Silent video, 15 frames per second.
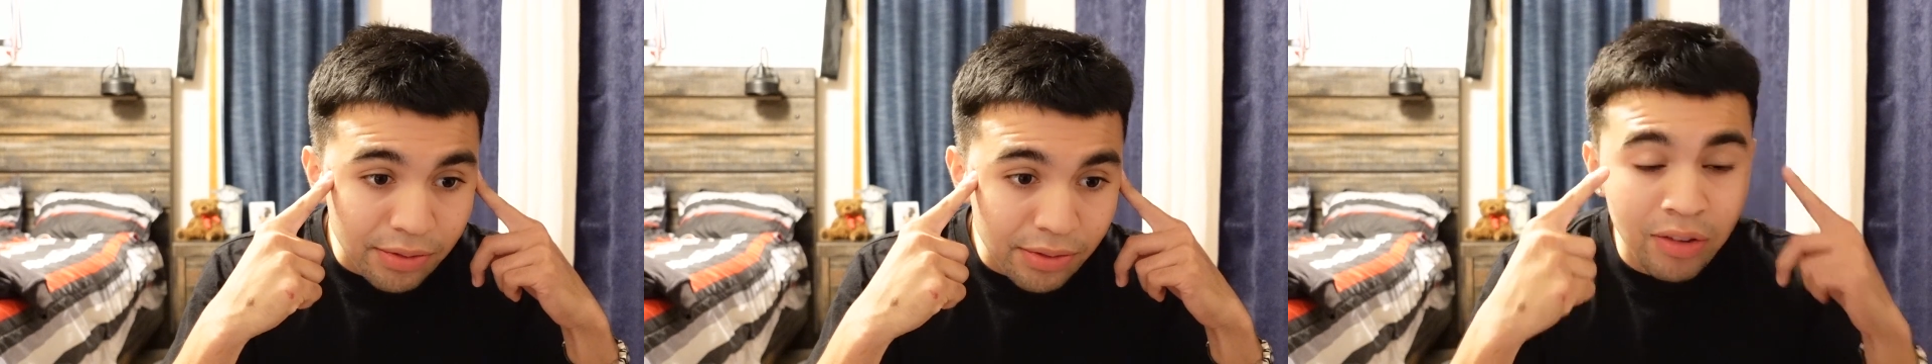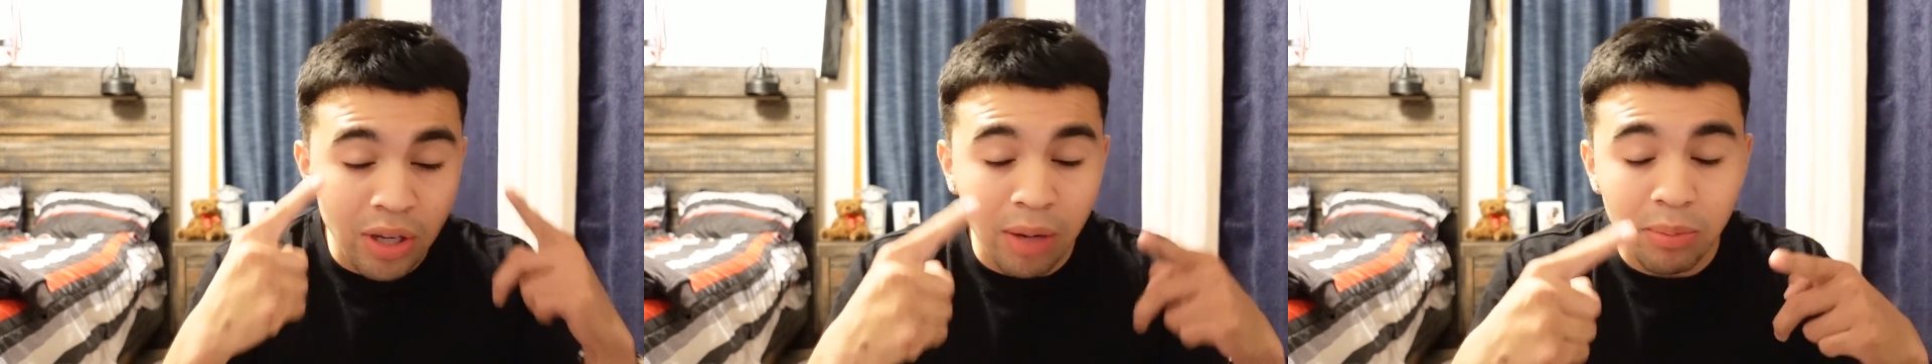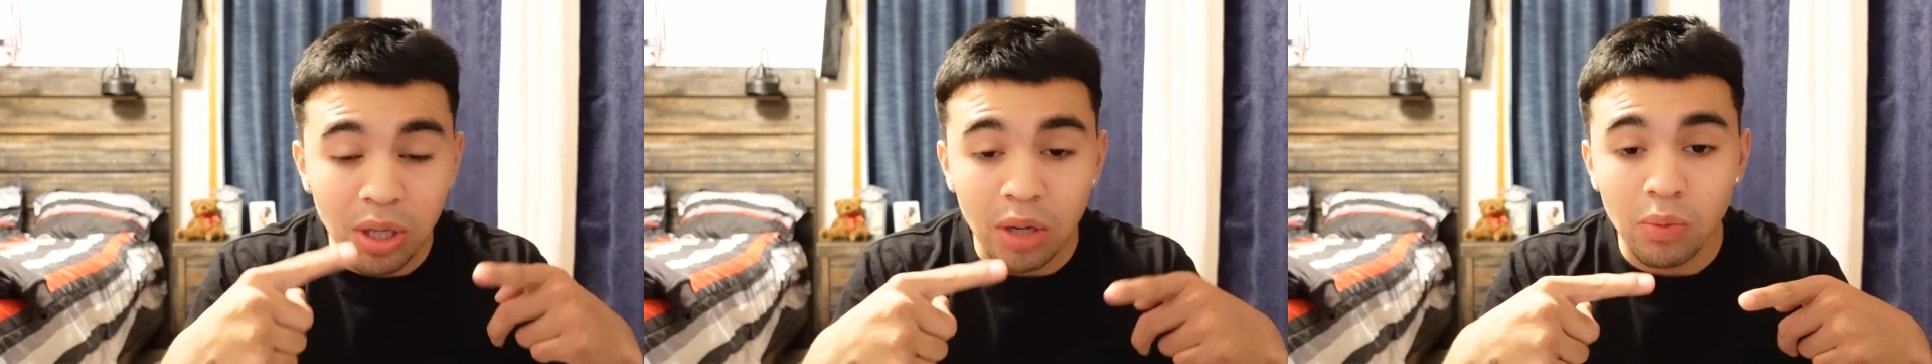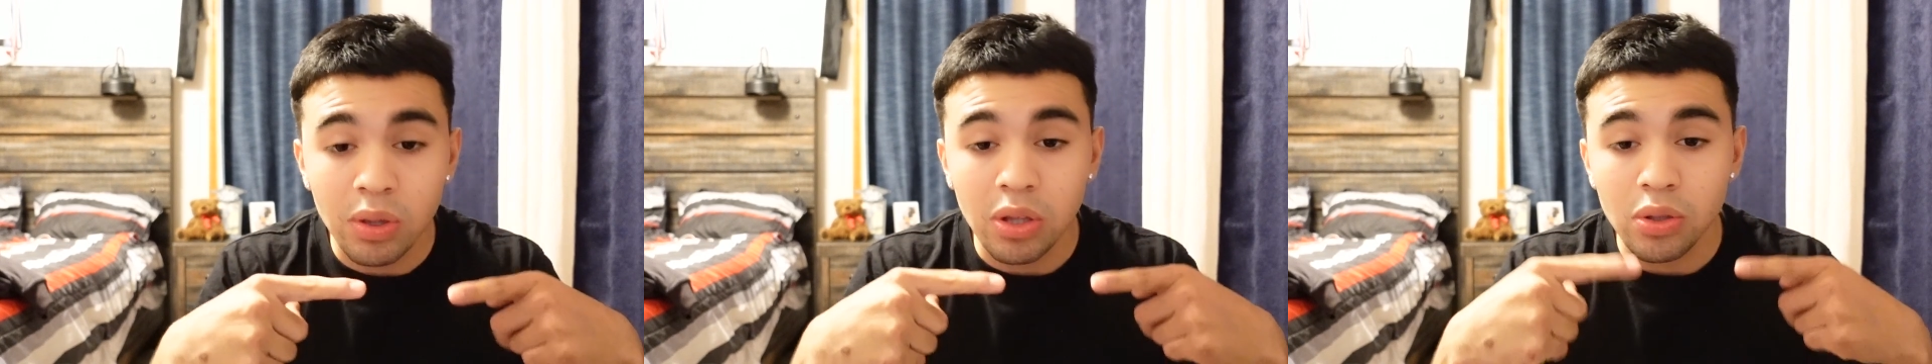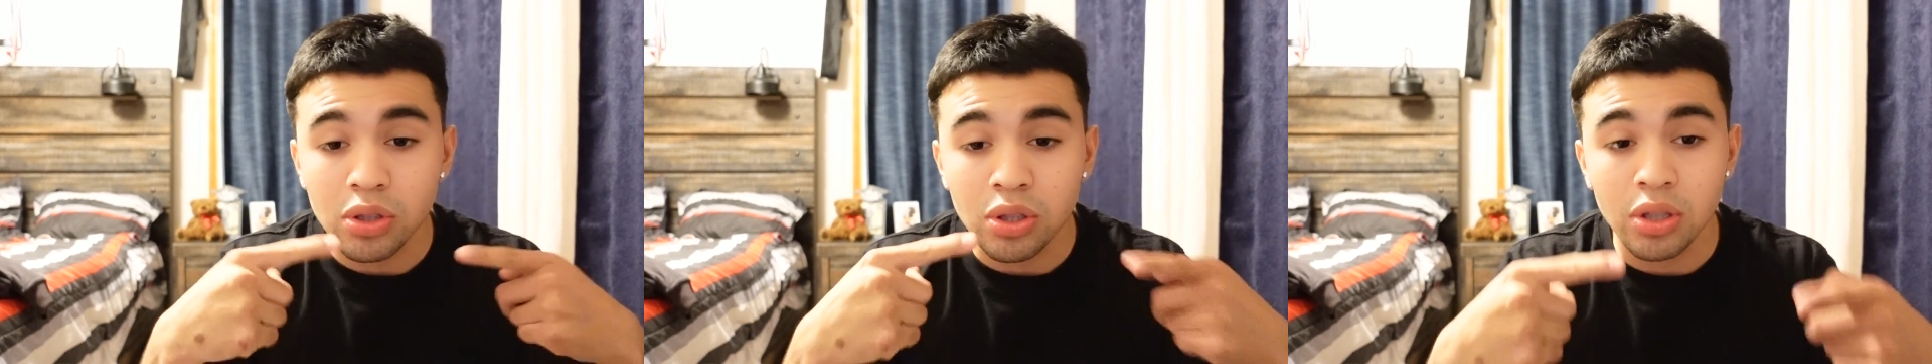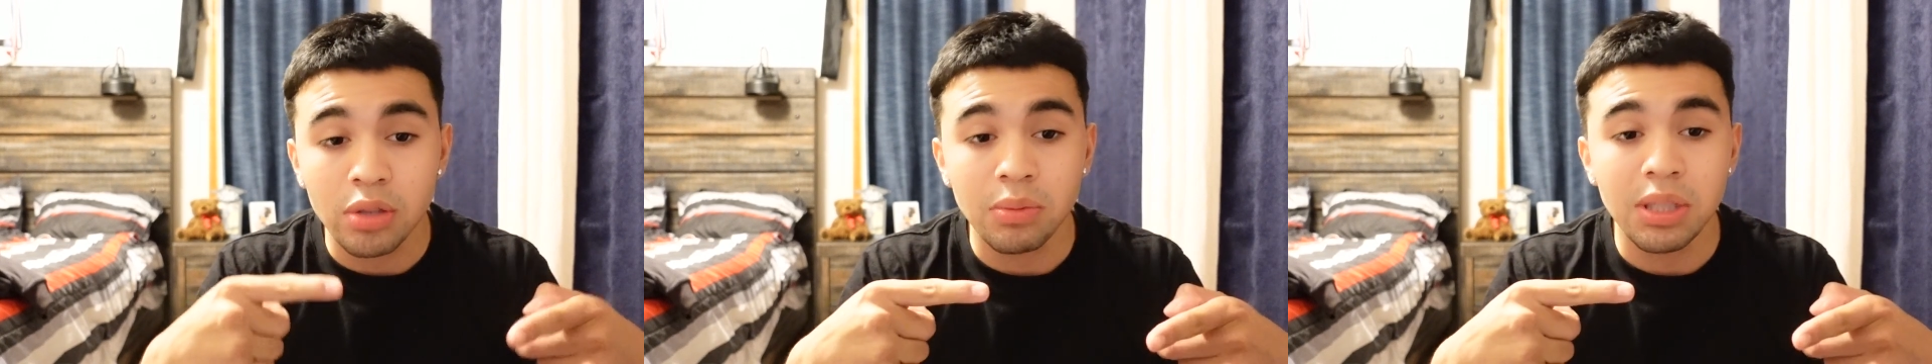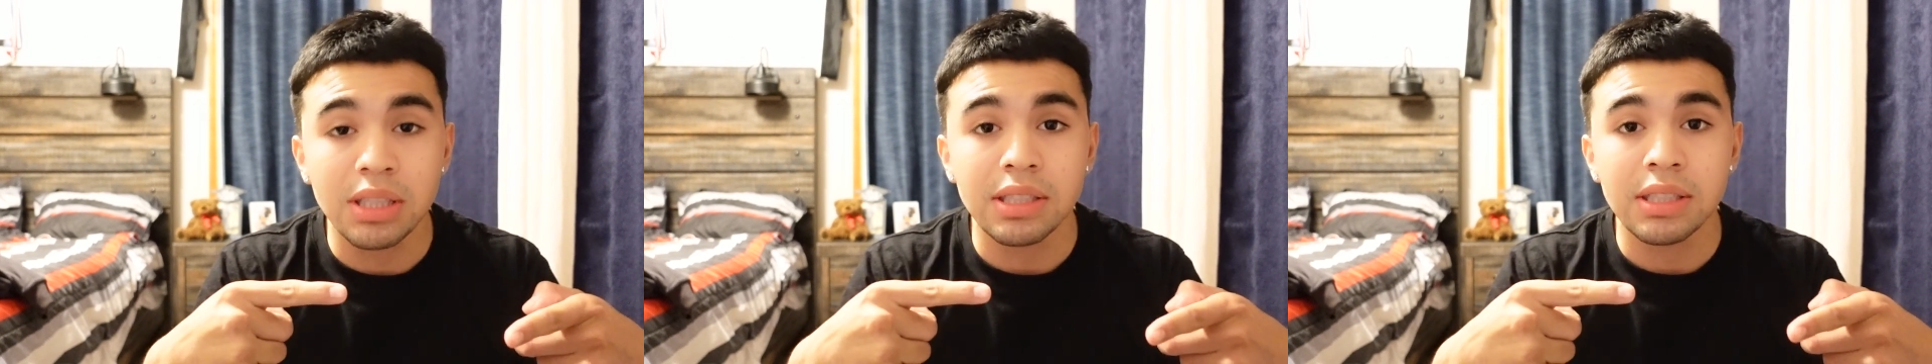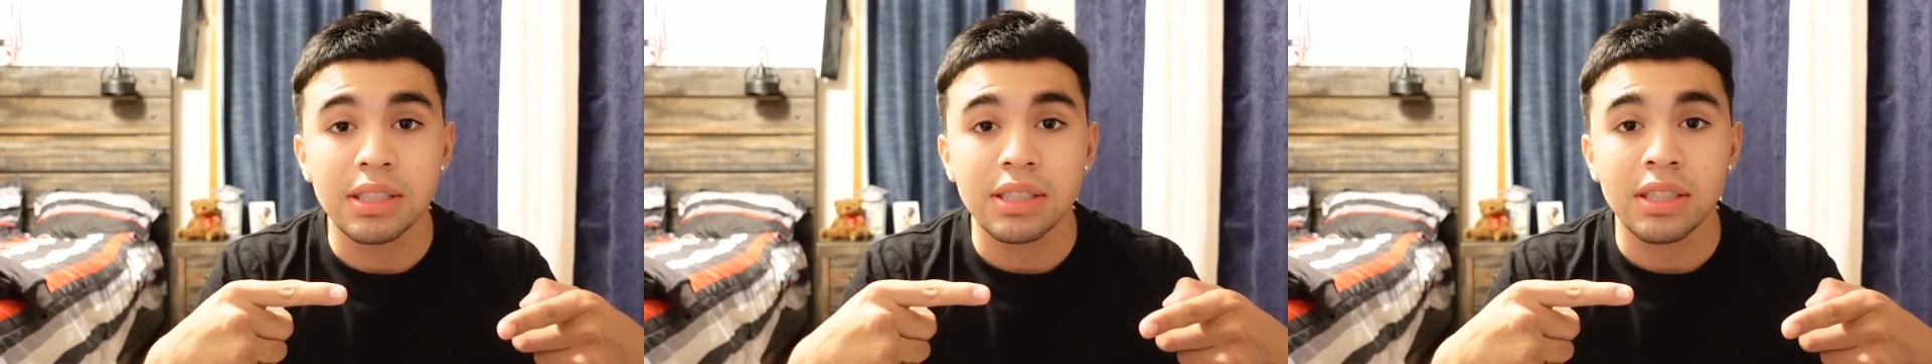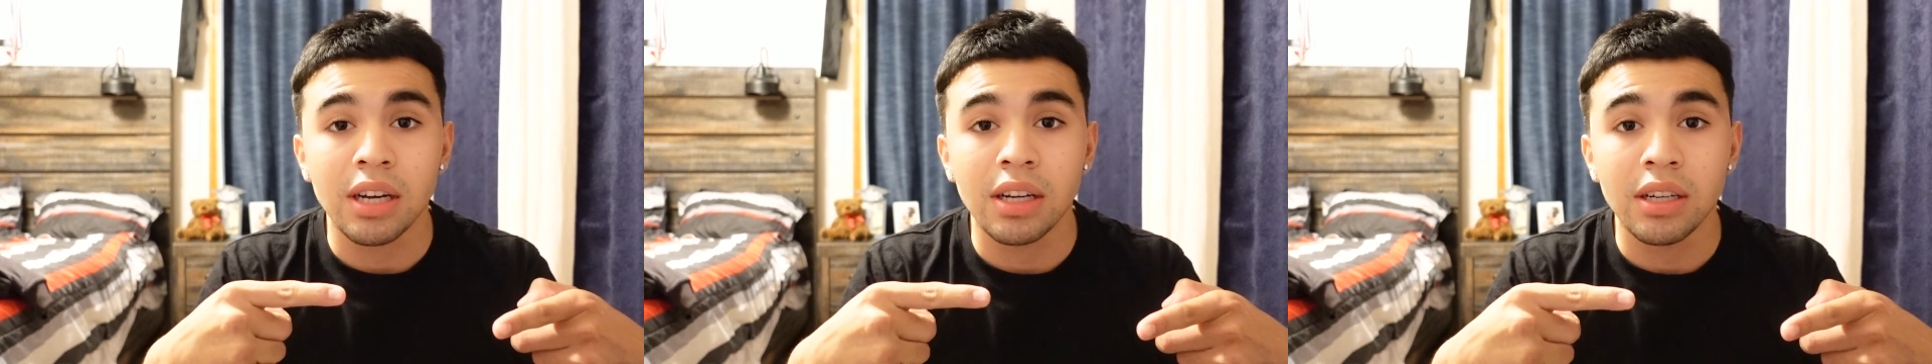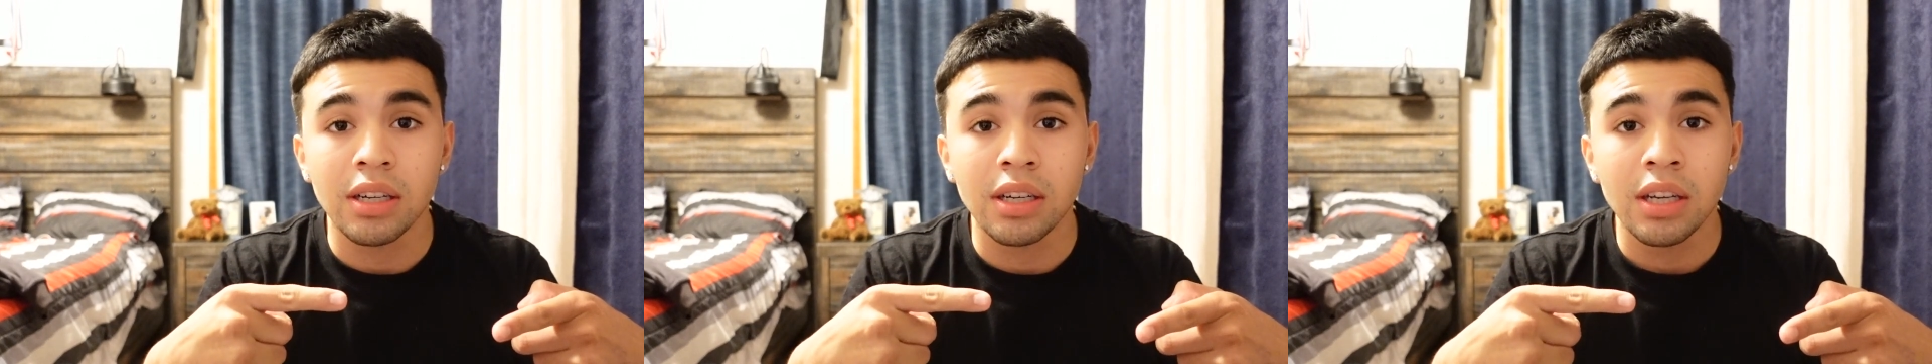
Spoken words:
After I'm done with those 30 minutes in the sauna,